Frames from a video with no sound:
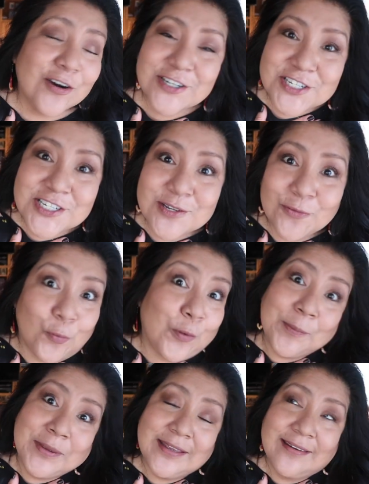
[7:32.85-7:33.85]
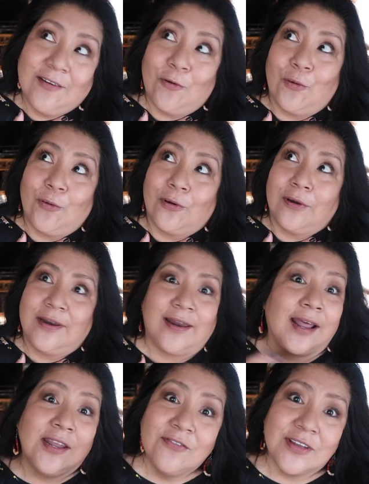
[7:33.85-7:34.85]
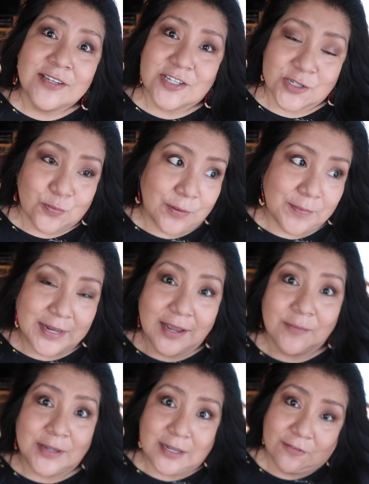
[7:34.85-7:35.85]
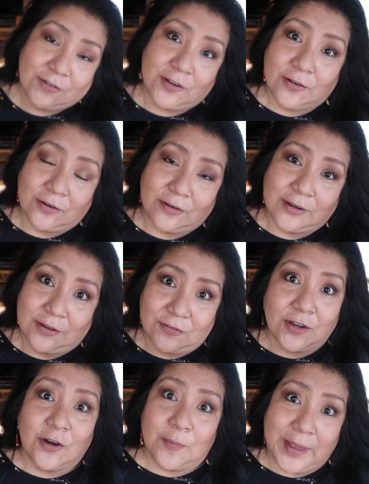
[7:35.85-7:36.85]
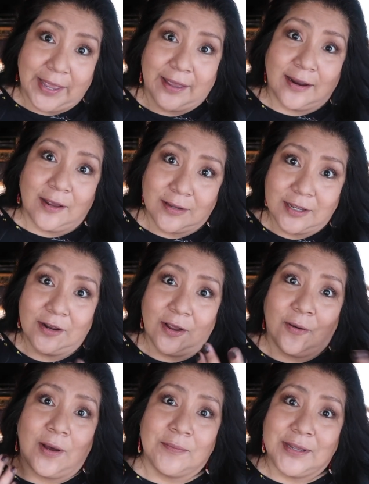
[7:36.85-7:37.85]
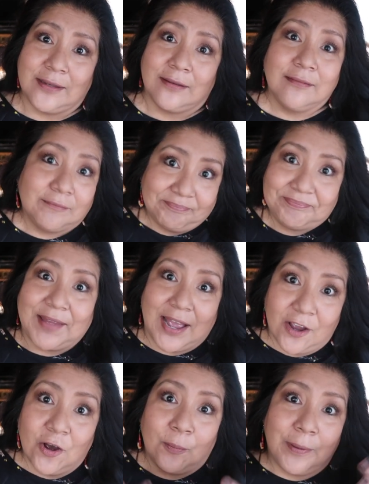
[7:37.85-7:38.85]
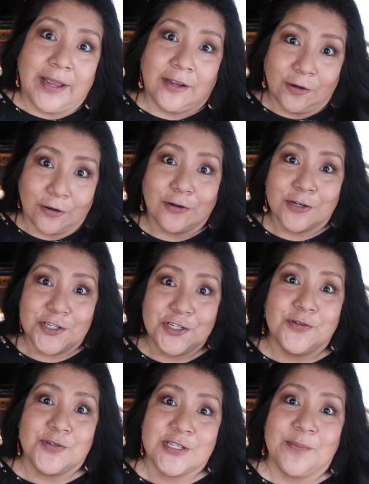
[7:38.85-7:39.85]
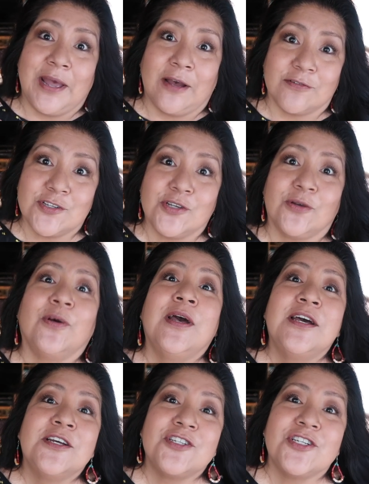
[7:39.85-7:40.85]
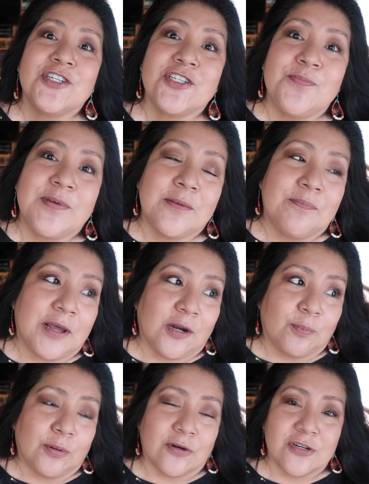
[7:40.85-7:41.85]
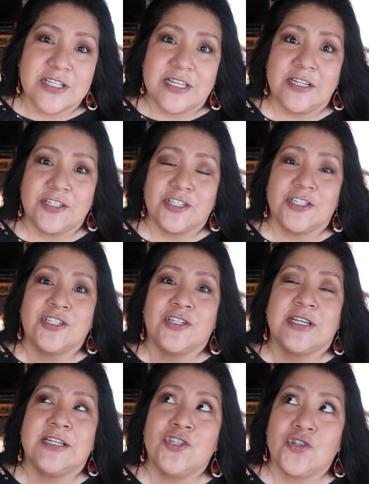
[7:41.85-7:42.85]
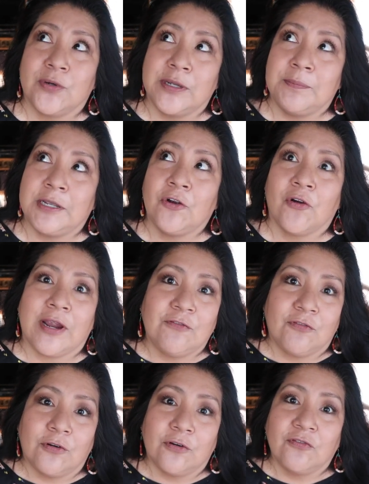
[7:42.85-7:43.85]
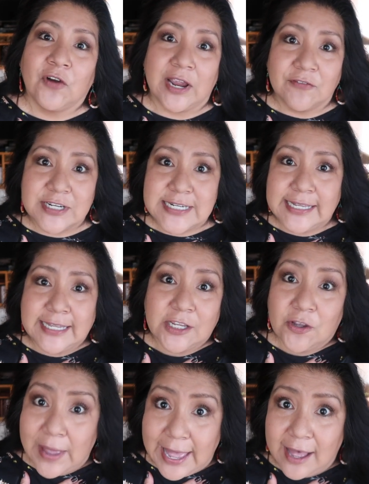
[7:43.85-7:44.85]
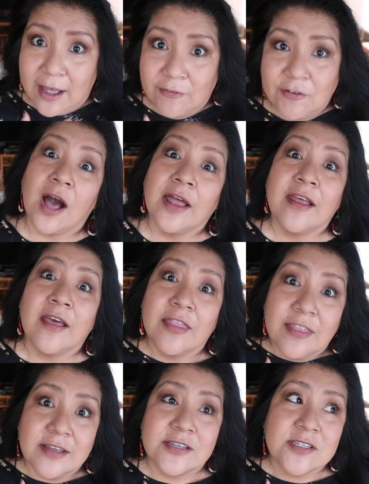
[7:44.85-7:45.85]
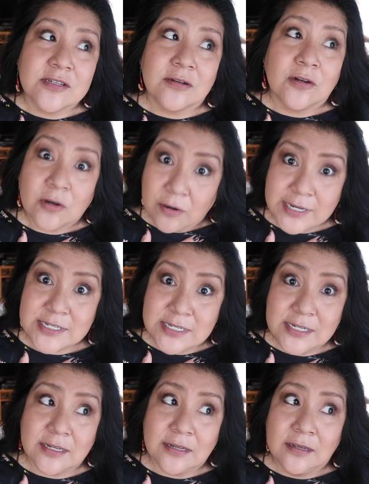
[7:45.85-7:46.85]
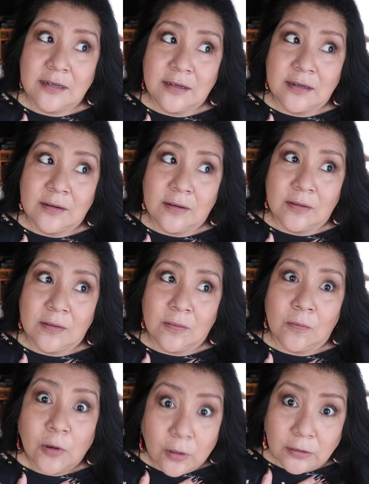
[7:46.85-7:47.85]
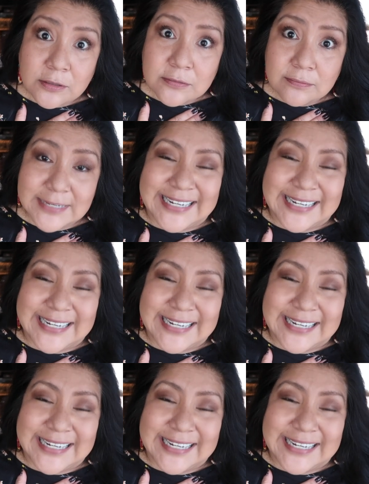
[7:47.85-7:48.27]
or just women or not even just women i mean if you're if you're a man you know i mean I hope I encourage you somehow too, just to be a better person and just to enjoy and be grateful for every day that you have on this crazy world.